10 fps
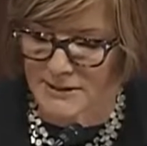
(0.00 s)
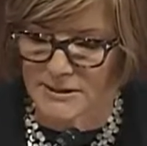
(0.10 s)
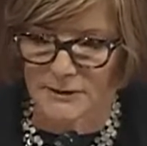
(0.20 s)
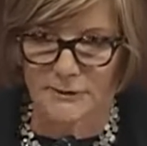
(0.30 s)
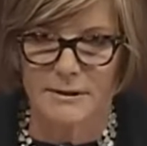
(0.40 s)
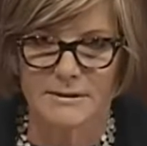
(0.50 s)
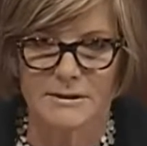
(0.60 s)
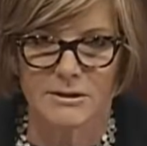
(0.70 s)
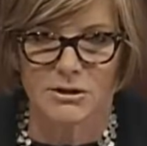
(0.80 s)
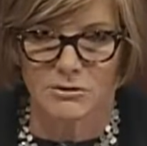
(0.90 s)
serious
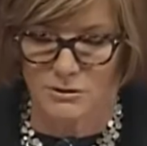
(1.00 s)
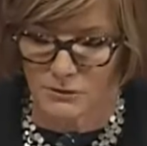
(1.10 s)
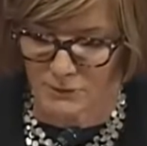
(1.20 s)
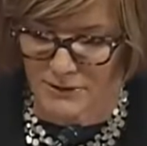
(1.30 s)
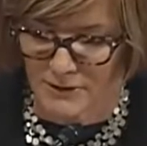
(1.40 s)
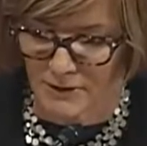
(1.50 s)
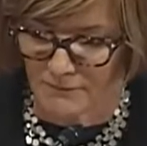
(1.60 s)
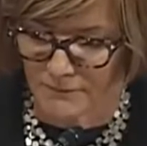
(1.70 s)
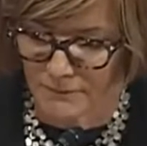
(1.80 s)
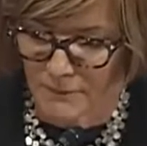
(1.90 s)
issues to resolve.
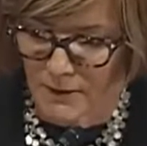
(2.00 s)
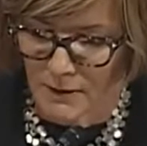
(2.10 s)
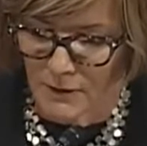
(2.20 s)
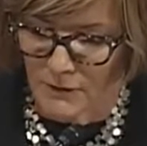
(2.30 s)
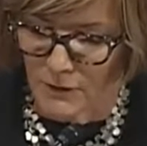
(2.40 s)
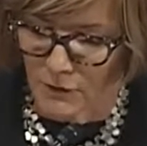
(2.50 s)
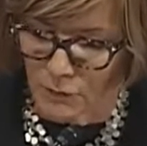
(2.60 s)
There are